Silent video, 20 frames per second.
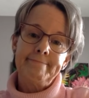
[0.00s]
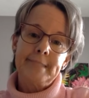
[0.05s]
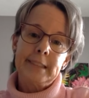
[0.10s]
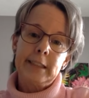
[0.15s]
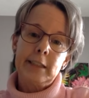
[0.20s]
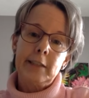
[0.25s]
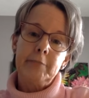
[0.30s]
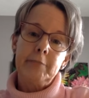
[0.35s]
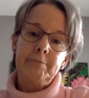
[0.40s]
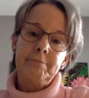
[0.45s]

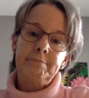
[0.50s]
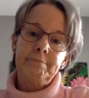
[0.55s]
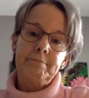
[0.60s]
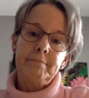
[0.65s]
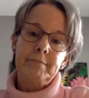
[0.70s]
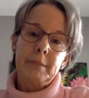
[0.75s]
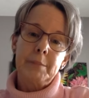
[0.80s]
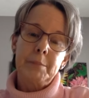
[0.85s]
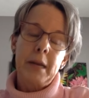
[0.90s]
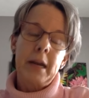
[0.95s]
So
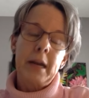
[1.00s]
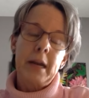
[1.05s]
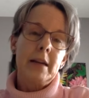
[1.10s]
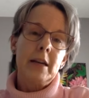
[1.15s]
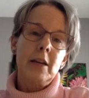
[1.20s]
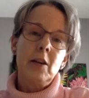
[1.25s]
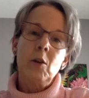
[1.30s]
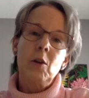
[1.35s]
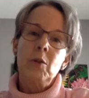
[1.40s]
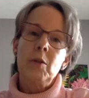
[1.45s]
but
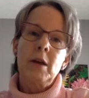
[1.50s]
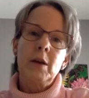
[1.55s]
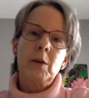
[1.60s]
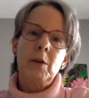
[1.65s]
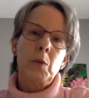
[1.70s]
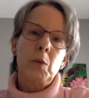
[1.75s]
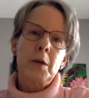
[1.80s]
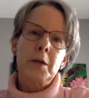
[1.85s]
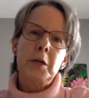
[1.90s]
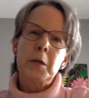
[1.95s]
you know
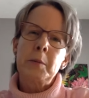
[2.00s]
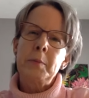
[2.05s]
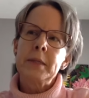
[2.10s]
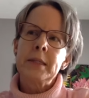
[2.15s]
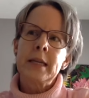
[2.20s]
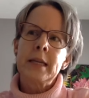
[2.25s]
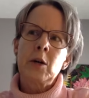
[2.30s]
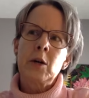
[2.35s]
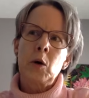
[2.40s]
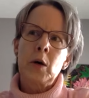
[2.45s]
the
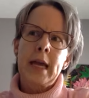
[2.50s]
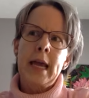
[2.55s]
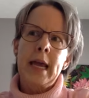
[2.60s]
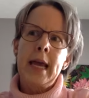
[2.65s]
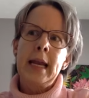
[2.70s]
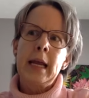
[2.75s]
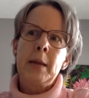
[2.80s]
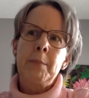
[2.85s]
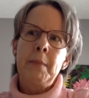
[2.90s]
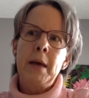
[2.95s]
100%
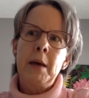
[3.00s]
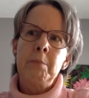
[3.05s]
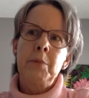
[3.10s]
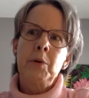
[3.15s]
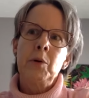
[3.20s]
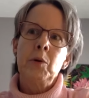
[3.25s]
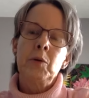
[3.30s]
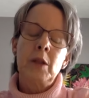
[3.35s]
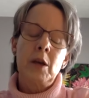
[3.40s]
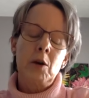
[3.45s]
organic
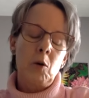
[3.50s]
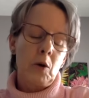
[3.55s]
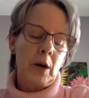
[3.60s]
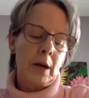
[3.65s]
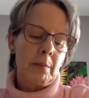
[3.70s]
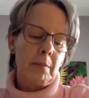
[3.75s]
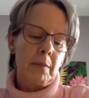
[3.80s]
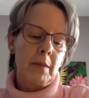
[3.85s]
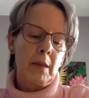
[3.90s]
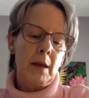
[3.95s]
bamboo the
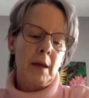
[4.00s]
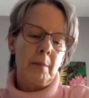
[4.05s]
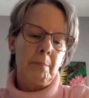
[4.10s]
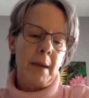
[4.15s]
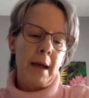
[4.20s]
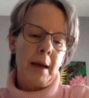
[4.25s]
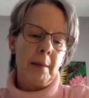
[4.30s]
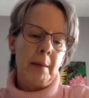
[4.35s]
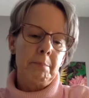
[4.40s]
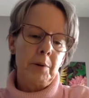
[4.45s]
or, the
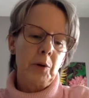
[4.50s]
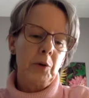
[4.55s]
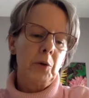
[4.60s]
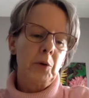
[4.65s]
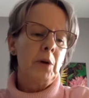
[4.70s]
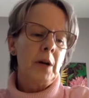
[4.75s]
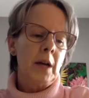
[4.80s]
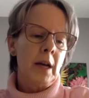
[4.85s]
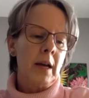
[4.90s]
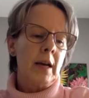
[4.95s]

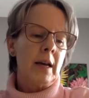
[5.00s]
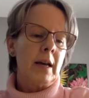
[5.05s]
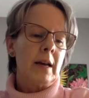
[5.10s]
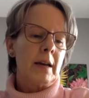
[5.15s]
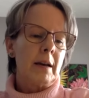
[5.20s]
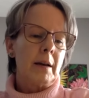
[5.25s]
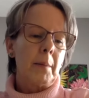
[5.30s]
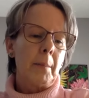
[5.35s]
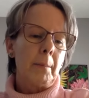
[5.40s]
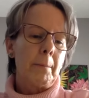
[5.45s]
bamboo
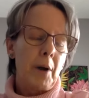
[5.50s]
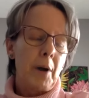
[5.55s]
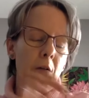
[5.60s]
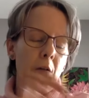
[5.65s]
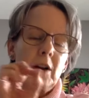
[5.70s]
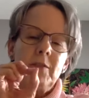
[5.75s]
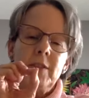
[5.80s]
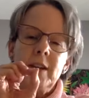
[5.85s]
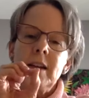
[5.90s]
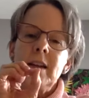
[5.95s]

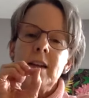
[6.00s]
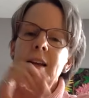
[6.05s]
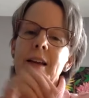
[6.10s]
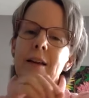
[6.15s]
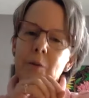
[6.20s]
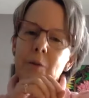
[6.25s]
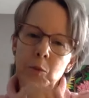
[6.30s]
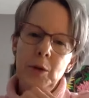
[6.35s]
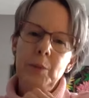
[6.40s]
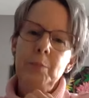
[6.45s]
part of it
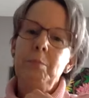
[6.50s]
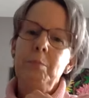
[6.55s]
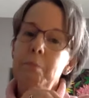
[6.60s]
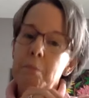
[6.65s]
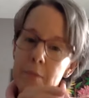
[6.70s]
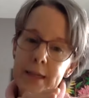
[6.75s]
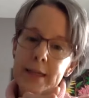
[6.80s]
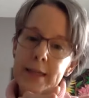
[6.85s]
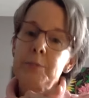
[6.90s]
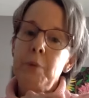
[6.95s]
would
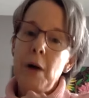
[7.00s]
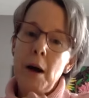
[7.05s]
is